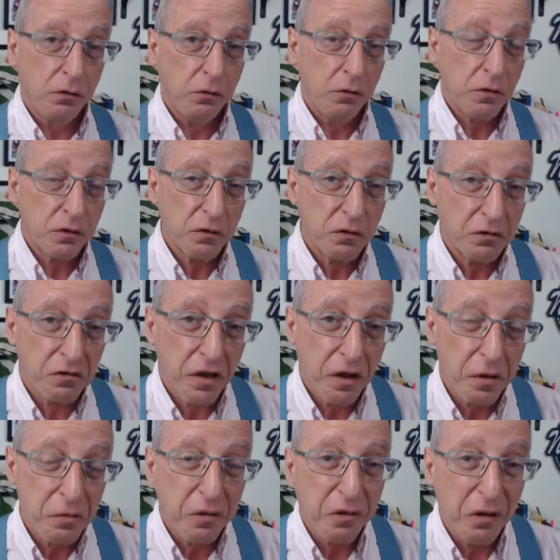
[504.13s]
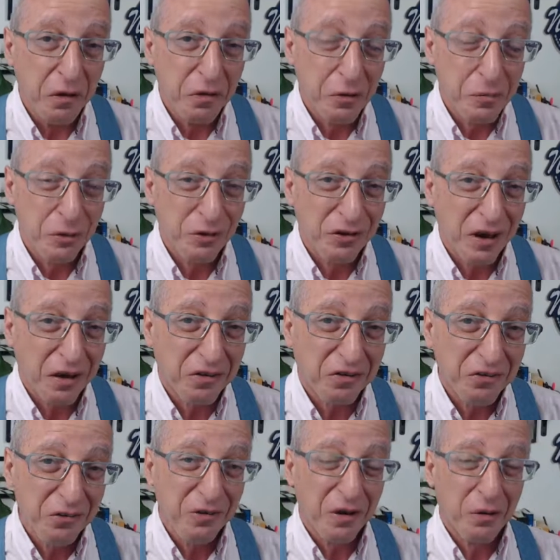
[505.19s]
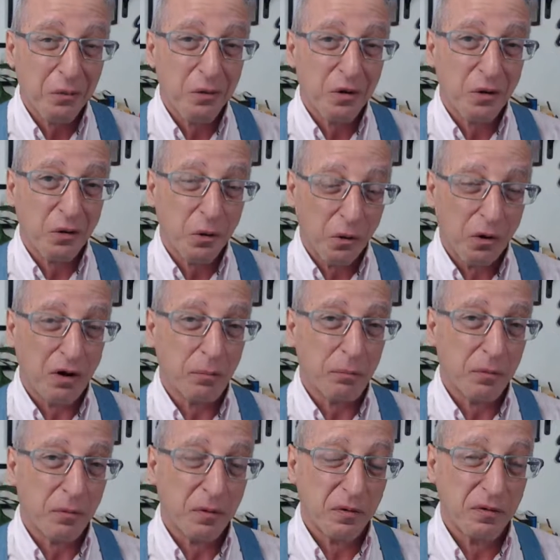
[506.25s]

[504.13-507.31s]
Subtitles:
You get the same legal protection you get with a corp.